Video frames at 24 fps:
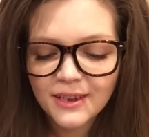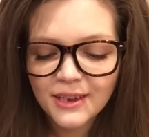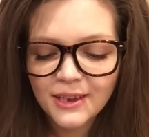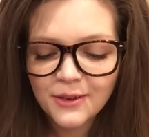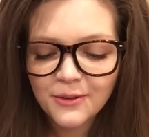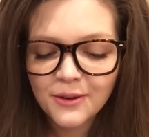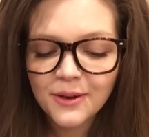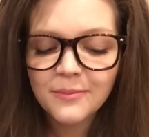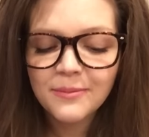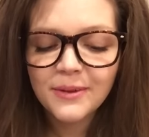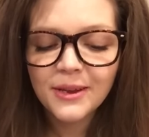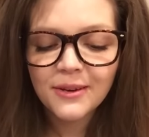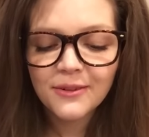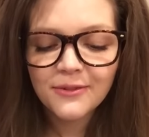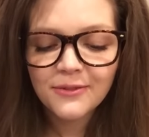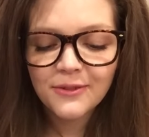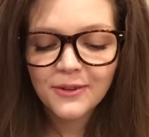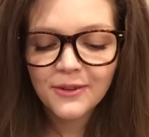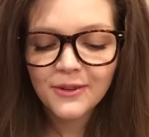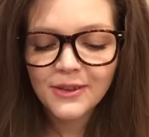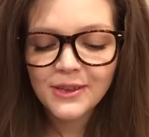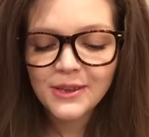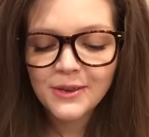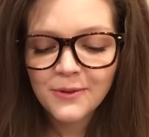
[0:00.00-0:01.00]
You are
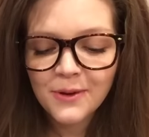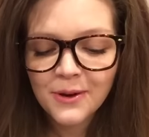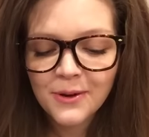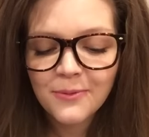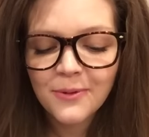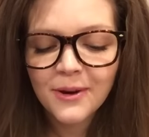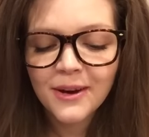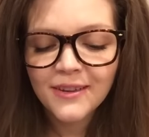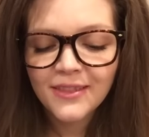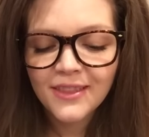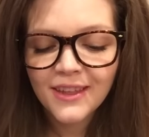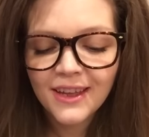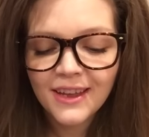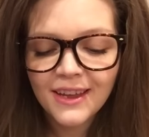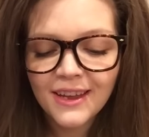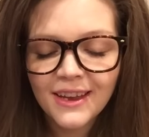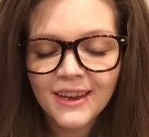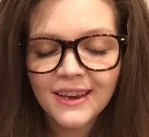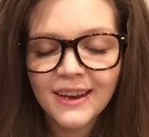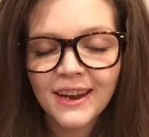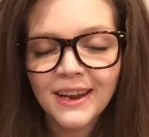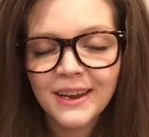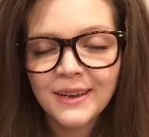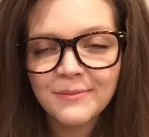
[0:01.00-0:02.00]
beautiful. You are worth it,
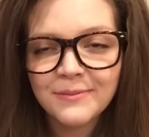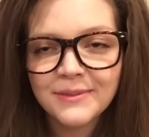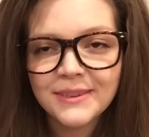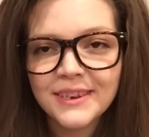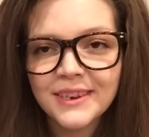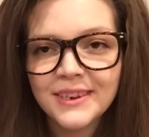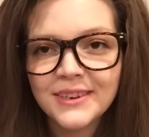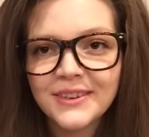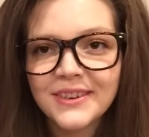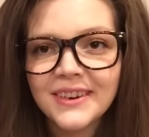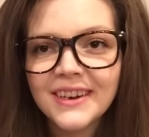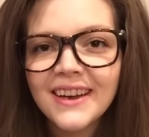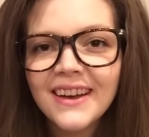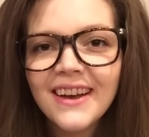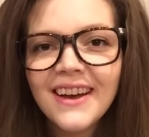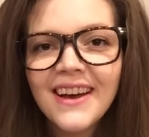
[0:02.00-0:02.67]
and I am too.